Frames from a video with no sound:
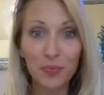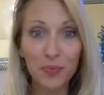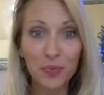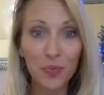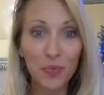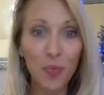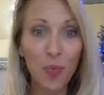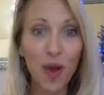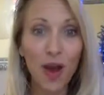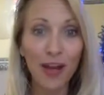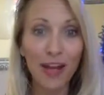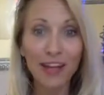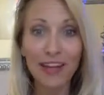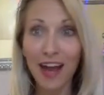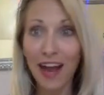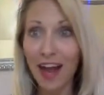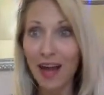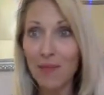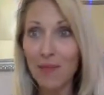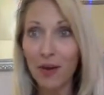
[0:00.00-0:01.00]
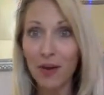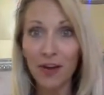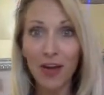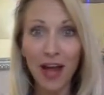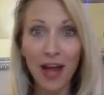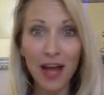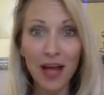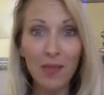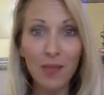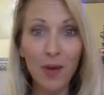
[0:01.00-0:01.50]
walking eyeball to
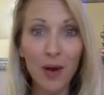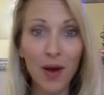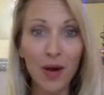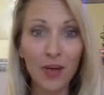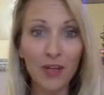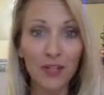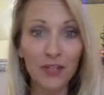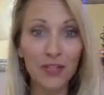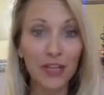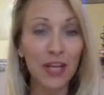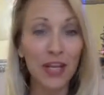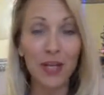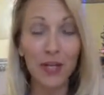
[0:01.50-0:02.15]
eyeball, and you're like,